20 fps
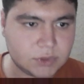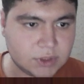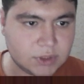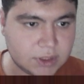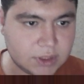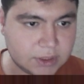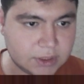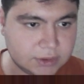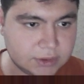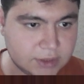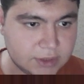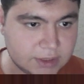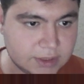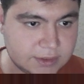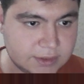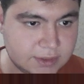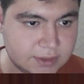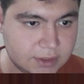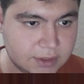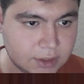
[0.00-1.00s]
and
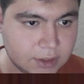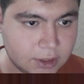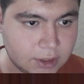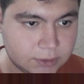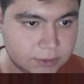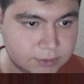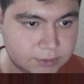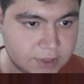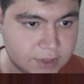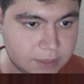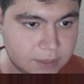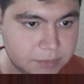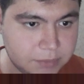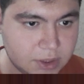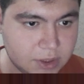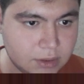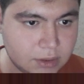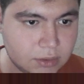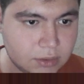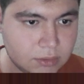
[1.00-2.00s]
let's see our 10b.